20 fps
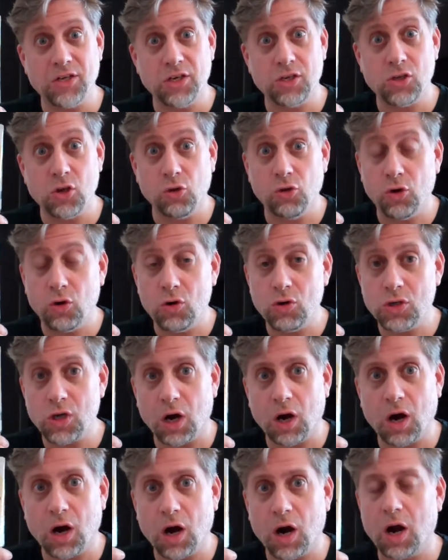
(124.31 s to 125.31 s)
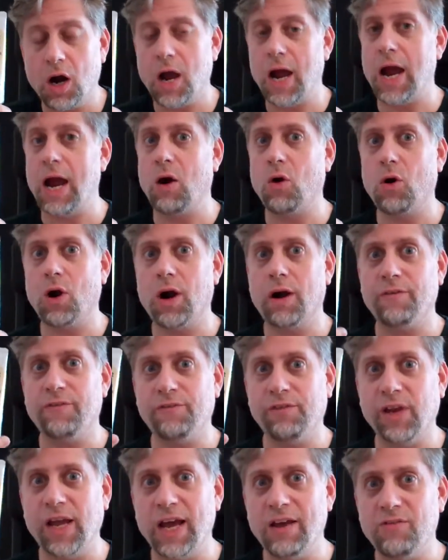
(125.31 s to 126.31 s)
So those are our
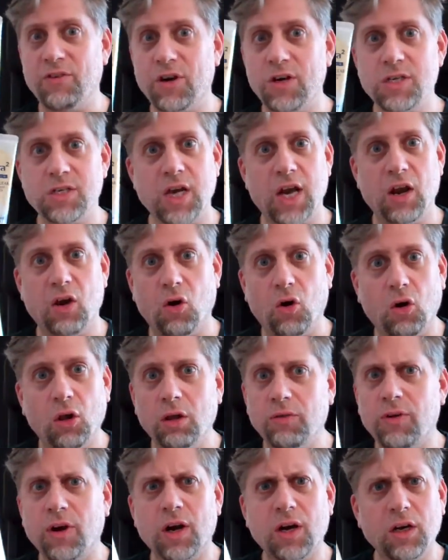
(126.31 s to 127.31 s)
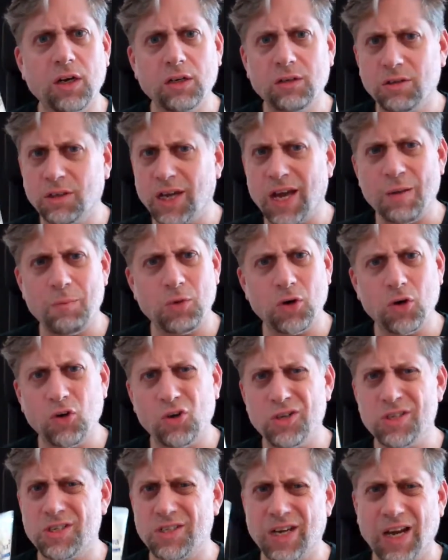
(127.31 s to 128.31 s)
flavors and all of our
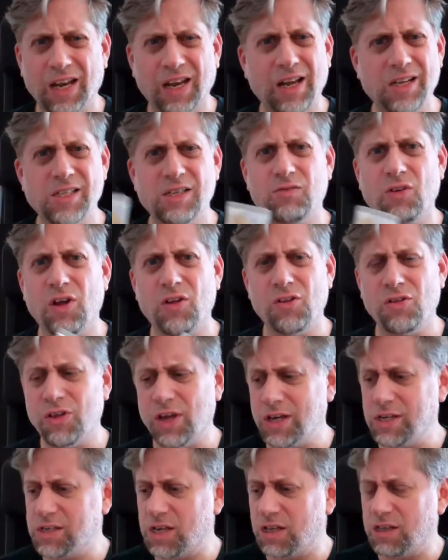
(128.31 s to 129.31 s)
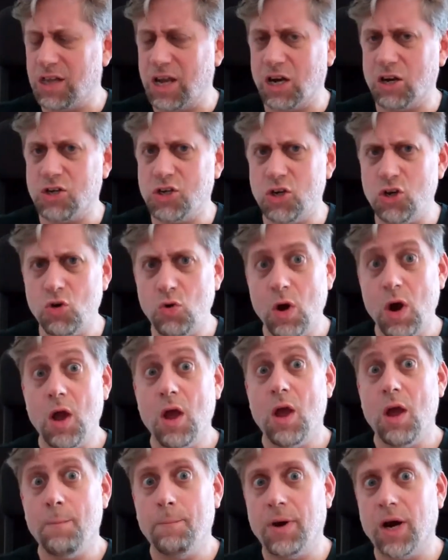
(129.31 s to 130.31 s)
chemicals. Got lots of other things in there too,
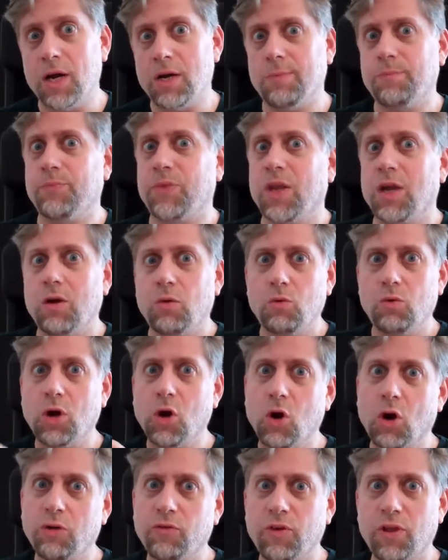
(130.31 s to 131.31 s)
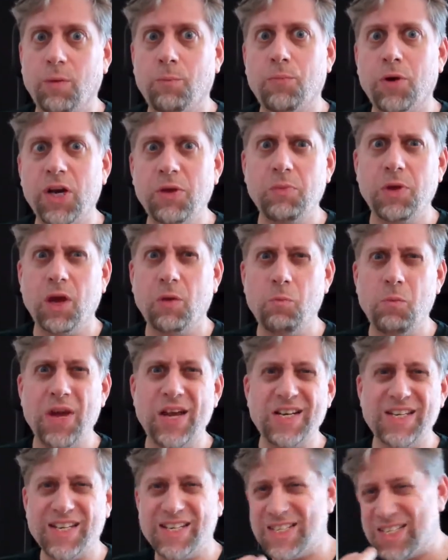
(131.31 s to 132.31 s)
but we're going for the premium
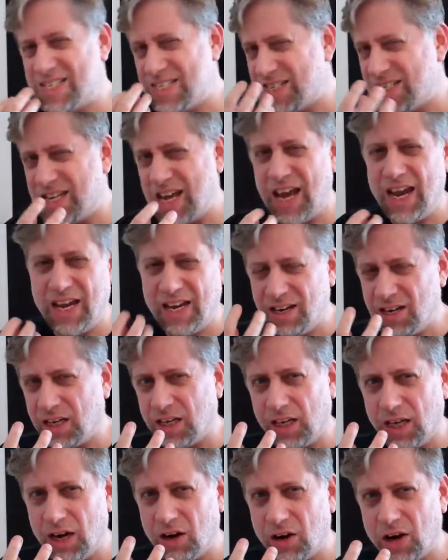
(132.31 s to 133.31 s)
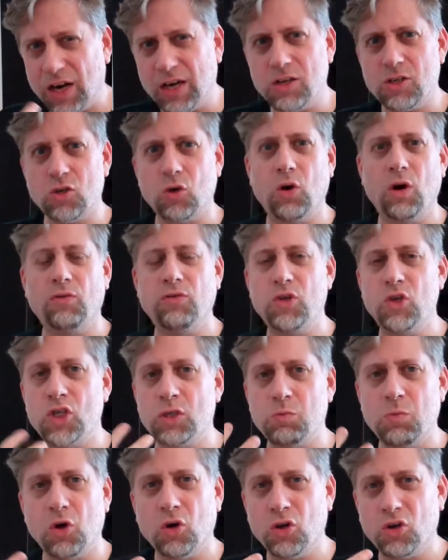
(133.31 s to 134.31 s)
mint stain clearing. So if you
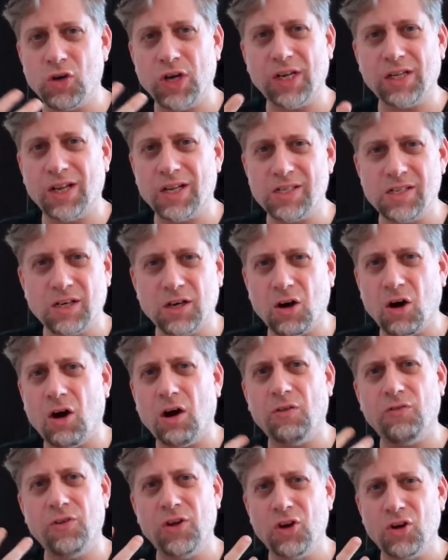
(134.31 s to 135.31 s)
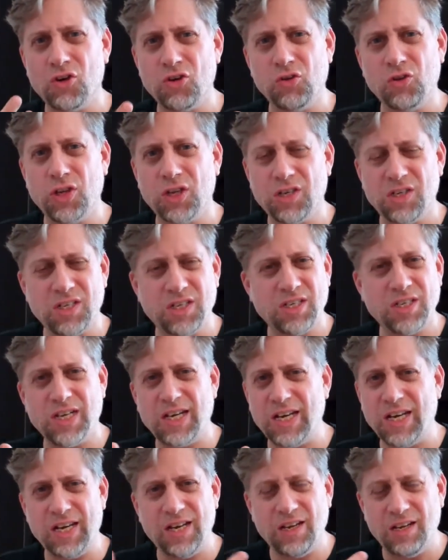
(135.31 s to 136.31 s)
smoke, drink lots of coffee, or do the
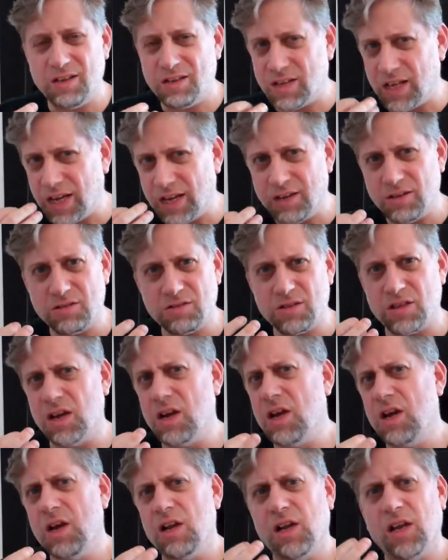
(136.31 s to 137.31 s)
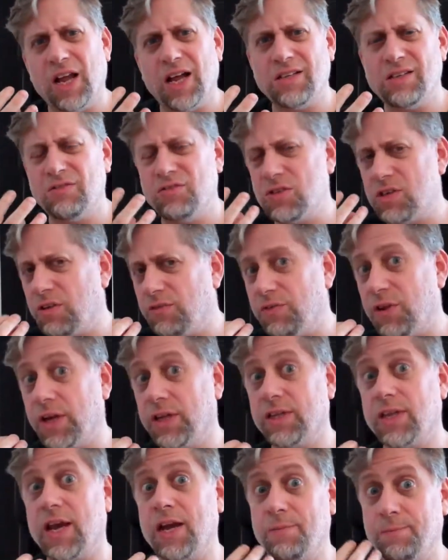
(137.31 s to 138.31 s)
tea things, lots of stuff
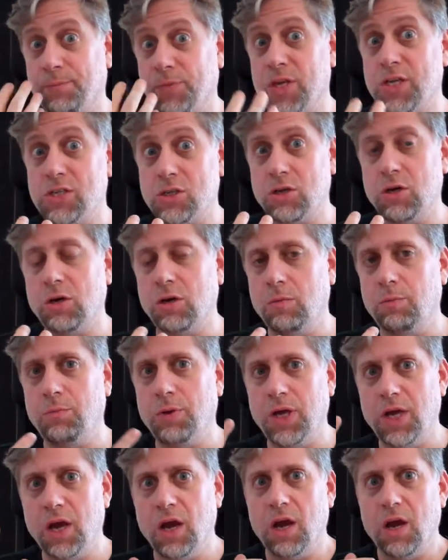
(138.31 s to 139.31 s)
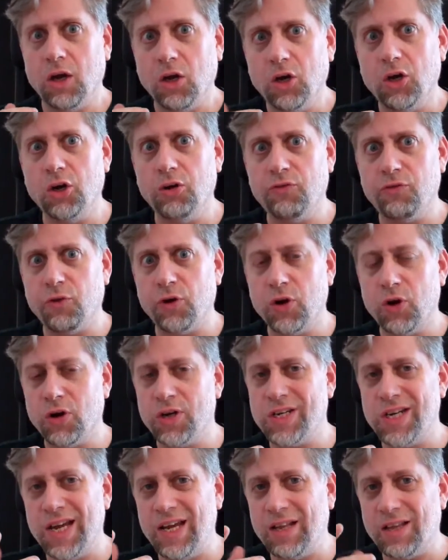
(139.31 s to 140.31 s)
like that, this could be good for your
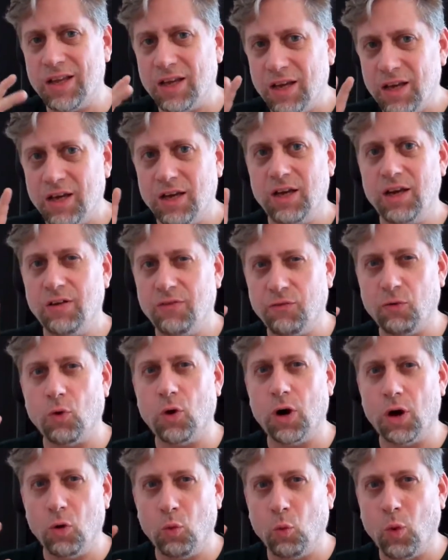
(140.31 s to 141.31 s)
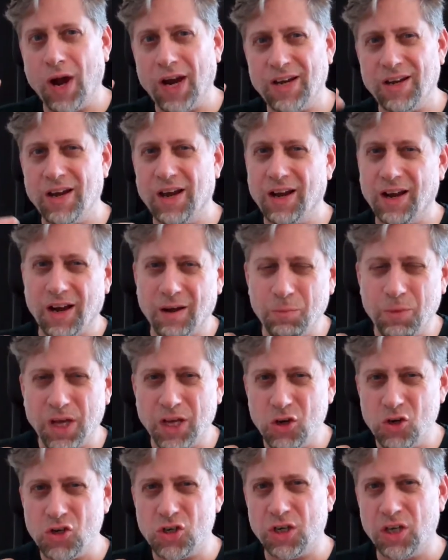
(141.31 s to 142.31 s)
teeth for whitening. I'm not
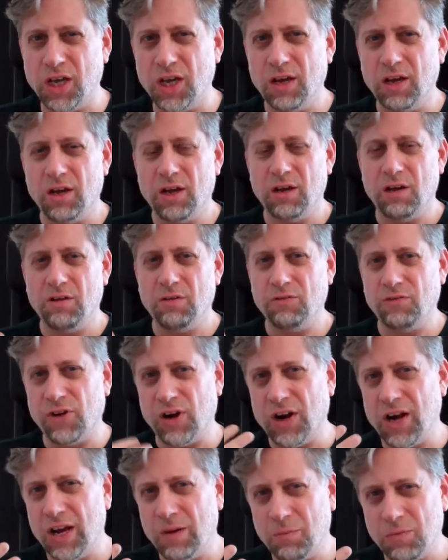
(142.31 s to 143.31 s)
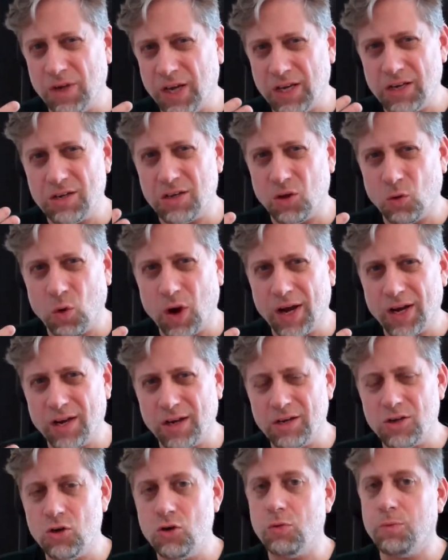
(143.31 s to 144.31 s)
usually very into the
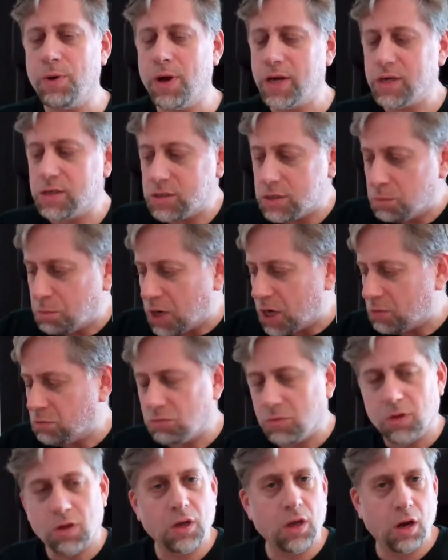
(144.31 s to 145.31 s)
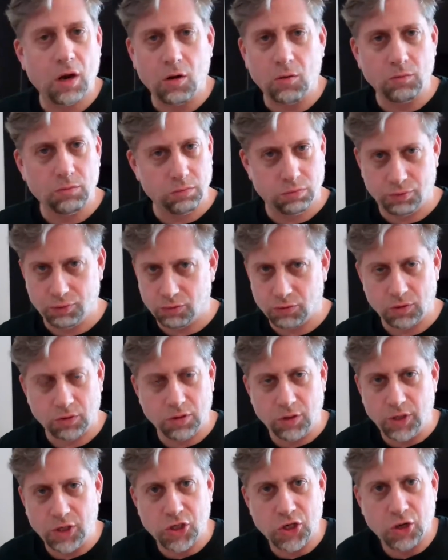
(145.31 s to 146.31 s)
whitening toothpaste, but you know,
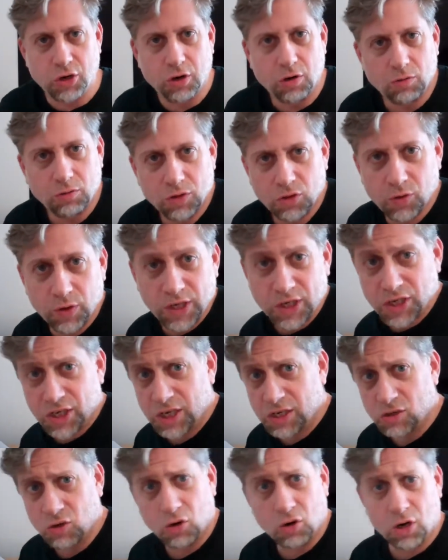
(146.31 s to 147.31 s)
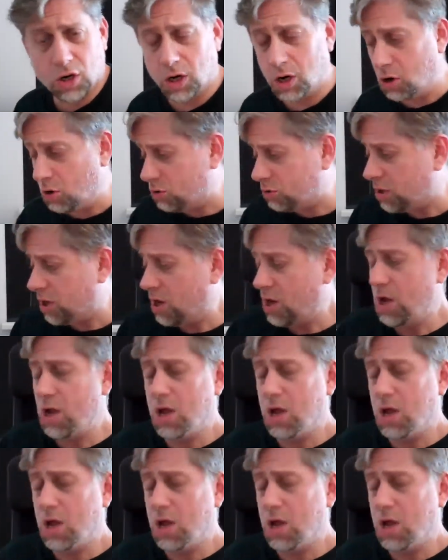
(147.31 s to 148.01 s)
to each his or her own.